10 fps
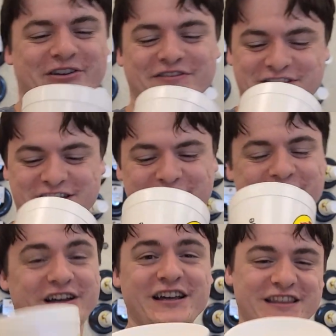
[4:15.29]
of soda,
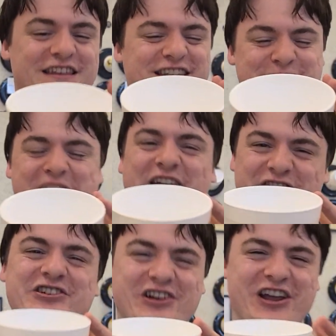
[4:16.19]
this amount
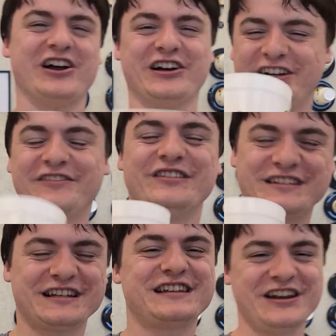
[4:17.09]
of sugar for
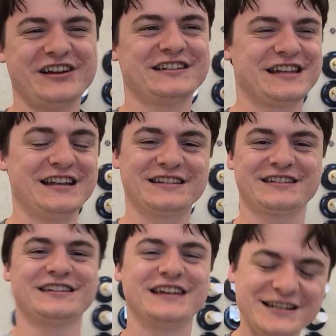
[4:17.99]
69 cents
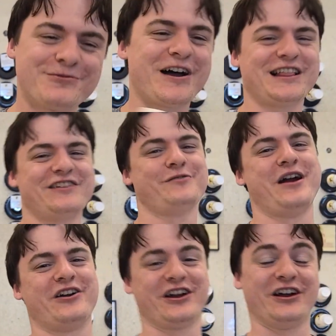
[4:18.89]
is why I love
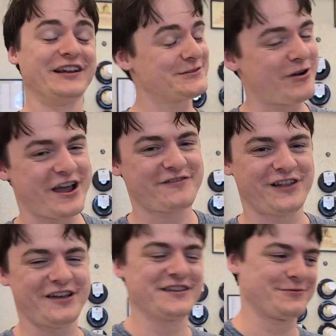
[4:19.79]
America, and it's why I fly
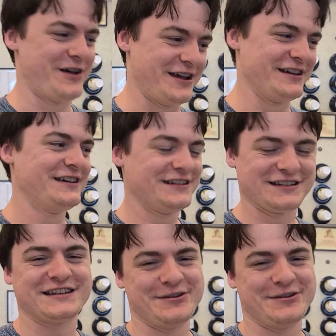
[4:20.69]
this way to see a